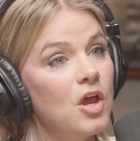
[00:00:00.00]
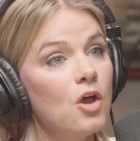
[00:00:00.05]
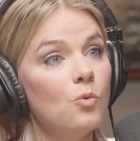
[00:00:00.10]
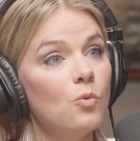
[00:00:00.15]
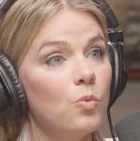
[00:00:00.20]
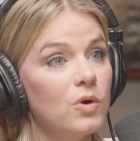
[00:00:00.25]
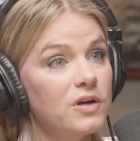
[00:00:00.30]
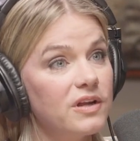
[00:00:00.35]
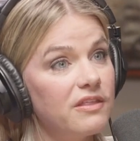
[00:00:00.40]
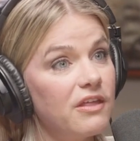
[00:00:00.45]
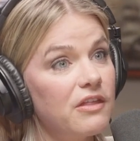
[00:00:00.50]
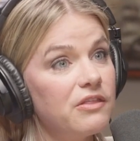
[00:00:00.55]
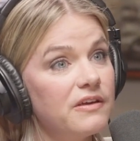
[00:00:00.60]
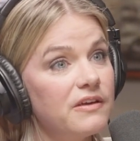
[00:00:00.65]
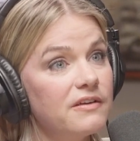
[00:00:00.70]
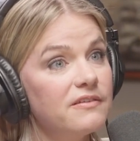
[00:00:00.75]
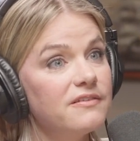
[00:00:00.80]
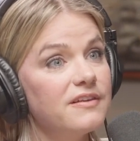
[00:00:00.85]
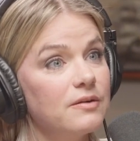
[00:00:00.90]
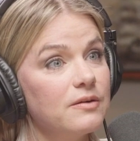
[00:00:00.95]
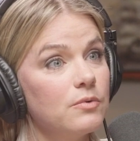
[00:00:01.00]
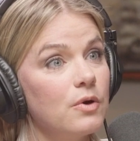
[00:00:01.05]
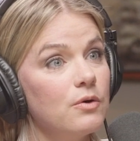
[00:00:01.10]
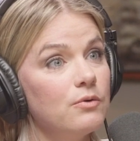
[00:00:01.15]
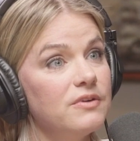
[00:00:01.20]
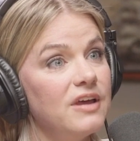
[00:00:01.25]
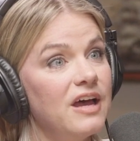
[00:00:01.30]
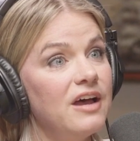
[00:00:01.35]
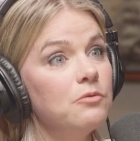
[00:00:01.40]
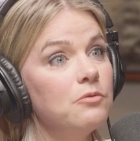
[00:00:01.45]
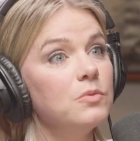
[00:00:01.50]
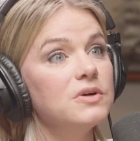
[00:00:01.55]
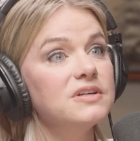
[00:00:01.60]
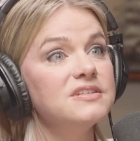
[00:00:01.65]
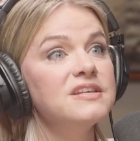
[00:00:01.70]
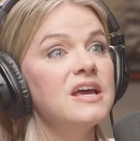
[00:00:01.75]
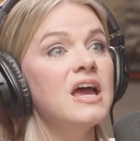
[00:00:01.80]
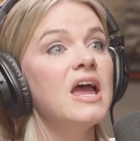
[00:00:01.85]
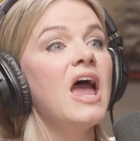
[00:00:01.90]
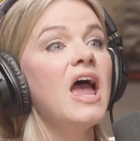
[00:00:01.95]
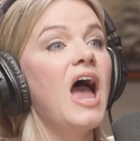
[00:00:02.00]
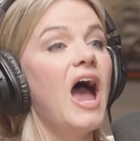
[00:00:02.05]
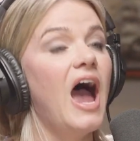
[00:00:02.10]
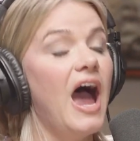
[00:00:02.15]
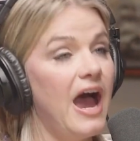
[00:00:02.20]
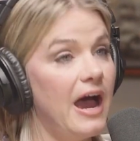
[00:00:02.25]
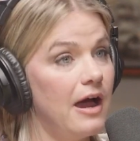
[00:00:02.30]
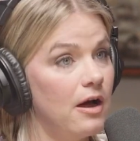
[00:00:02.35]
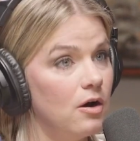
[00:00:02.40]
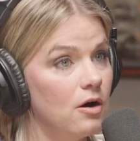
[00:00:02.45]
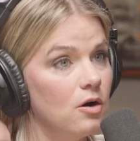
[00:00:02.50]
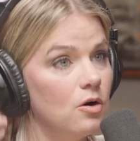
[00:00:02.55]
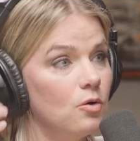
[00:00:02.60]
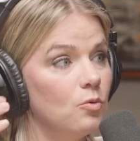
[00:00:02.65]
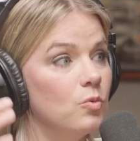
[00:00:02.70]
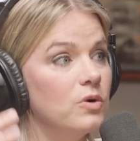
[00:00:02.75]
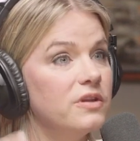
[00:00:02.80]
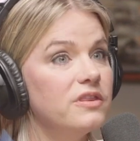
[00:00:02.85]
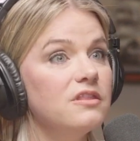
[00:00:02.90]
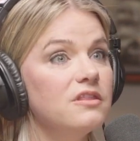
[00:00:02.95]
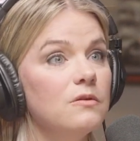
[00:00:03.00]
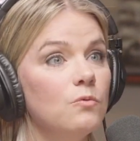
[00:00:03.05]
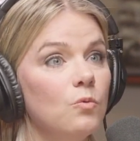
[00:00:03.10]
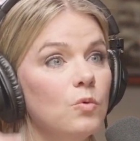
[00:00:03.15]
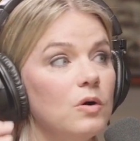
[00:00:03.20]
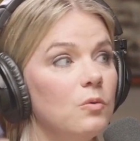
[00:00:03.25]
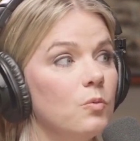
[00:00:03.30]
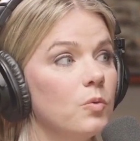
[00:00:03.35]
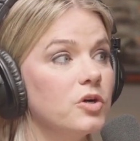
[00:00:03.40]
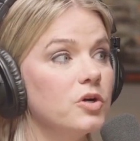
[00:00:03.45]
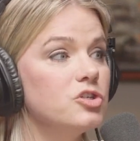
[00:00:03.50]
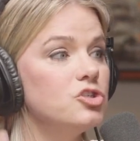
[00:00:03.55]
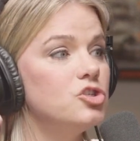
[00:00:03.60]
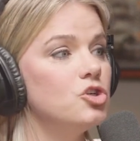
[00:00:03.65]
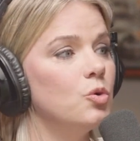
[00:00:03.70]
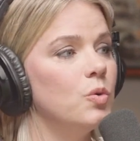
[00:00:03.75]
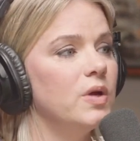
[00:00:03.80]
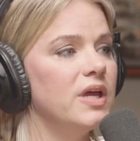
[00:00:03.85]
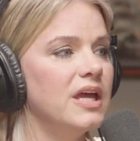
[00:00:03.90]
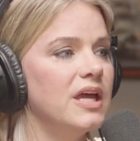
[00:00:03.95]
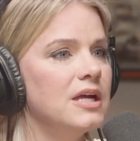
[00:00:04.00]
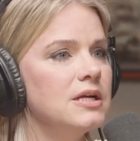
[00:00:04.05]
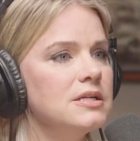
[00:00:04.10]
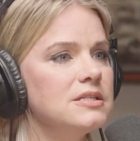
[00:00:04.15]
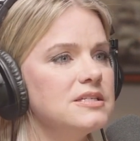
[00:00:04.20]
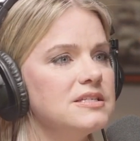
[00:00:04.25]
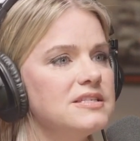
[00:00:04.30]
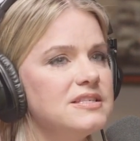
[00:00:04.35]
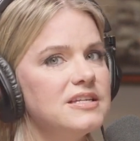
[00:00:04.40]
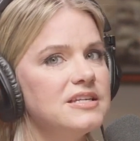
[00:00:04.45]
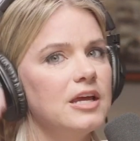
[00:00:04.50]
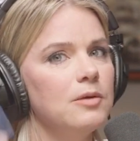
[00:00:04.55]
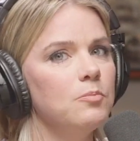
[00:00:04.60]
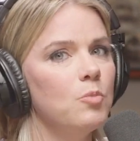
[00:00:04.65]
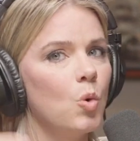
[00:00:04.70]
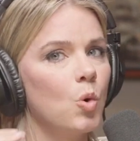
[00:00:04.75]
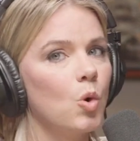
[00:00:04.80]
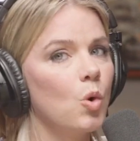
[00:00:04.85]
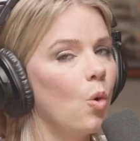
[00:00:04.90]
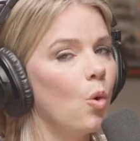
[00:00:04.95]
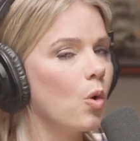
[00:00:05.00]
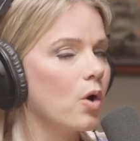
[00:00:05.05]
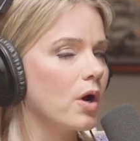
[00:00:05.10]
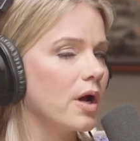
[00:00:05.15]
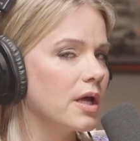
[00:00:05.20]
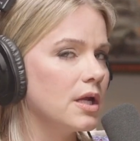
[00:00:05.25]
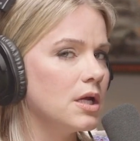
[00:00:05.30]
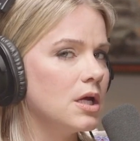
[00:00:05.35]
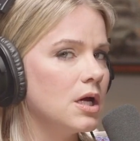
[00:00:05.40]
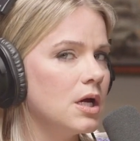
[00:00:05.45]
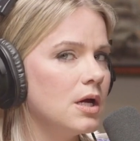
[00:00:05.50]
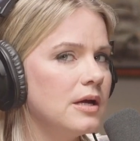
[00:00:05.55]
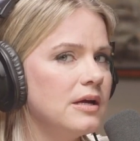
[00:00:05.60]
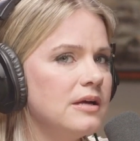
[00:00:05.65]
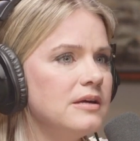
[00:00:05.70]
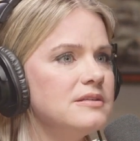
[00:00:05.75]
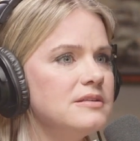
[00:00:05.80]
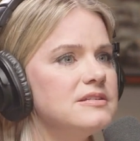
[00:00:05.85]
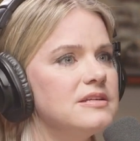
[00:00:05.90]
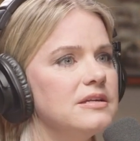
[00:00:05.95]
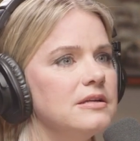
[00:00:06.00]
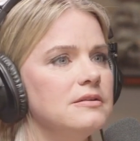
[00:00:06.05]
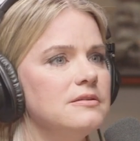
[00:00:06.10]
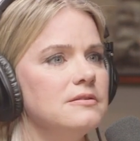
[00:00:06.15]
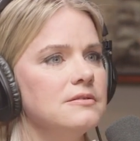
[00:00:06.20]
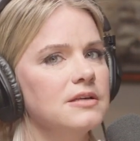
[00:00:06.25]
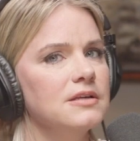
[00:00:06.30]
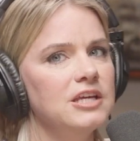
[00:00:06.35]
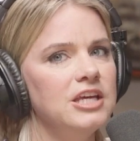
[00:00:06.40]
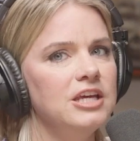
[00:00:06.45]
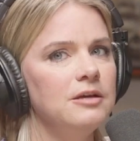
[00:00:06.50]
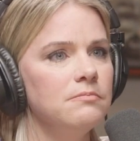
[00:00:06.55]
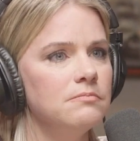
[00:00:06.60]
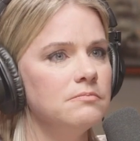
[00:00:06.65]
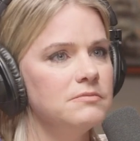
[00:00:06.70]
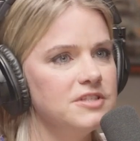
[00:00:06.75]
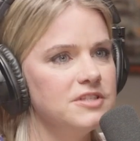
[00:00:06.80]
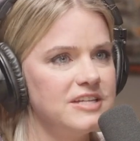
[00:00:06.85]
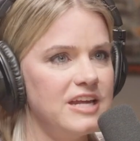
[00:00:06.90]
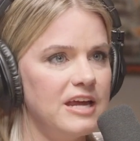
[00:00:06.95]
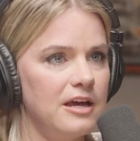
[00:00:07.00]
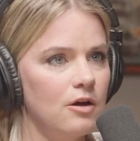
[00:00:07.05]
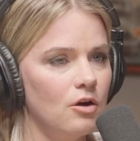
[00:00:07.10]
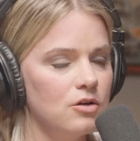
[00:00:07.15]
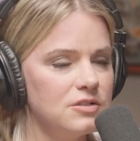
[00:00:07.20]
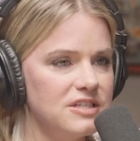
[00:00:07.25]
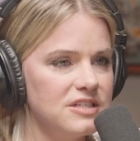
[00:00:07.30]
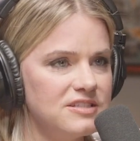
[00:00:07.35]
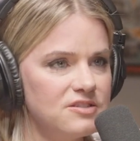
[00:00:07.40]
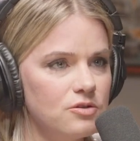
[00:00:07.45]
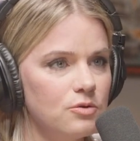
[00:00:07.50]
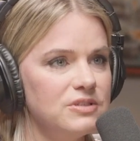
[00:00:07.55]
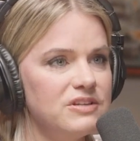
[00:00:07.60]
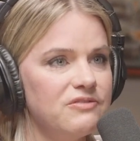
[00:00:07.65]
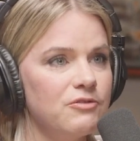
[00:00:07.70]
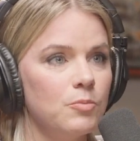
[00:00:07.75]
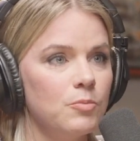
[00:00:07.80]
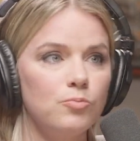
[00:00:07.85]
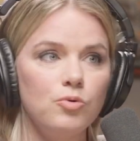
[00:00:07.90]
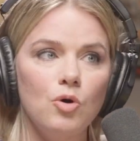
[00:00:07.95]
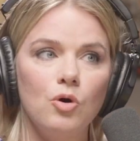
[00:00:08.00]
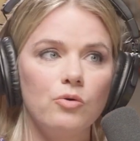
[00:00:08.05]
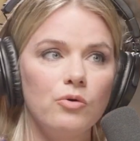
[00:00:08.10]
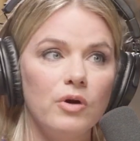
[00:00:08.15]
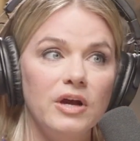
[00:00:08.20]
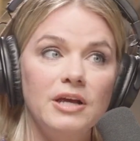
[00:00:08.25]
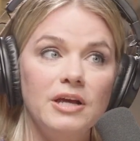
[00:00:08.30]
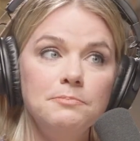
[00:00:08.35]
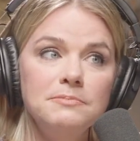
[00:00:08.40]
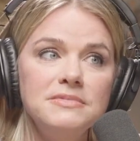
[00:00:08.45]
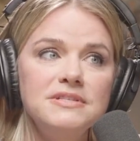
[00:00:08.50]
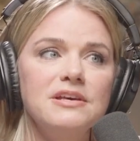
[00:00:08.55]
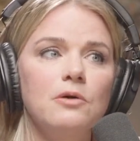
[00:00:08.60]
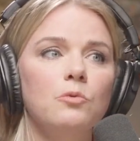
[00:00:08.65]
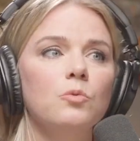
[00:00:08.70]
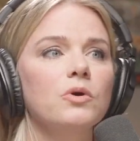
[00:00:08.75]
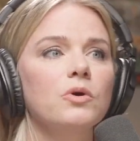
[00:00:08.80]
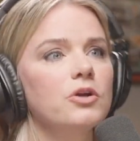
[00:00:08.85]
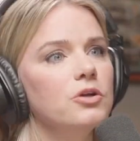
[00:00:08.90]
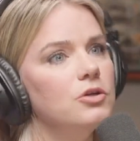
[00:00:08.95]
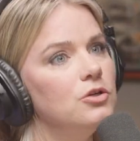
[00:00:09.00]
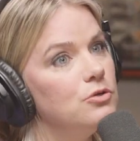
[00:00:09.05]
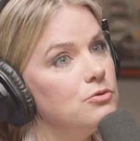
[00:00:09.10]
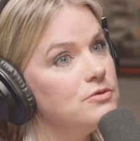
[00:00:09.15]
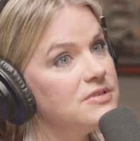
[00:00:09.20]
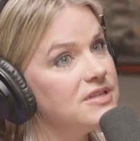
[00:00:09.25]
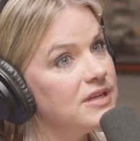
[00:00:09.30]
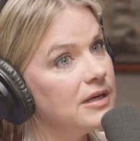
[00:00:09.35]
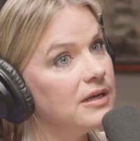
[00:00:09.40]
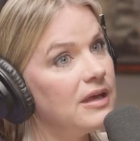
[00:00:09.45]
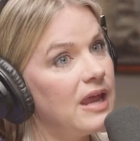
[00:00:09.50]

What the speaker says: One of the things I wrote down was what we're doing to stay more organized and stay on, and so different programs that we're using